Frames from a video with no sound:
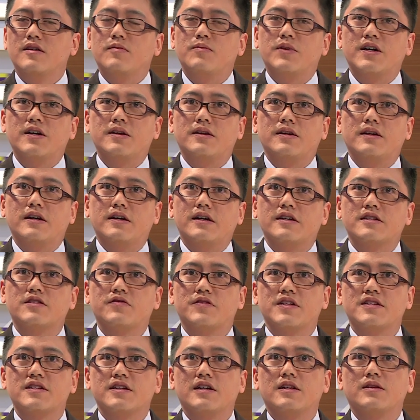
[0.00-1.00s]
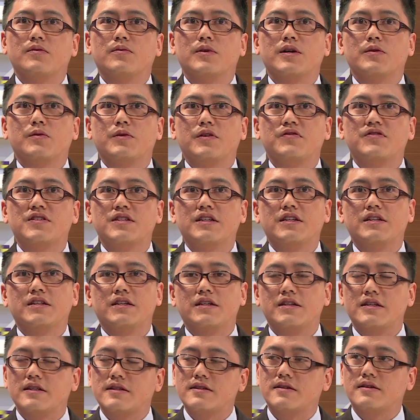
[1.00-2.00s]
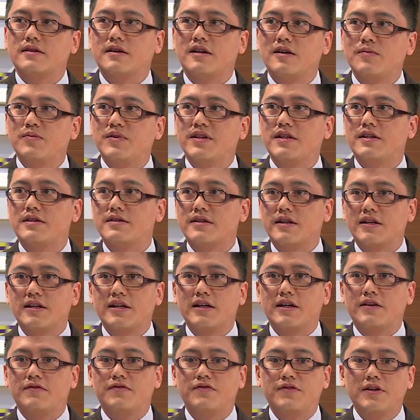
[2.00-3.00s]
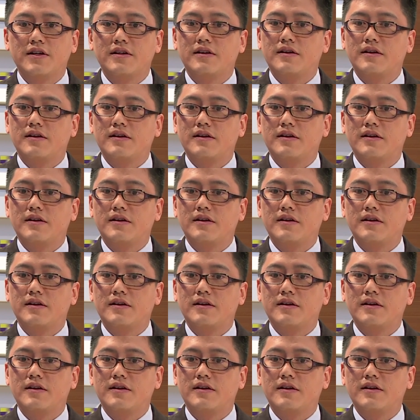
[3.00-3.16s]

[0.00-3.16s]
But as a result, what we've seen is companies that have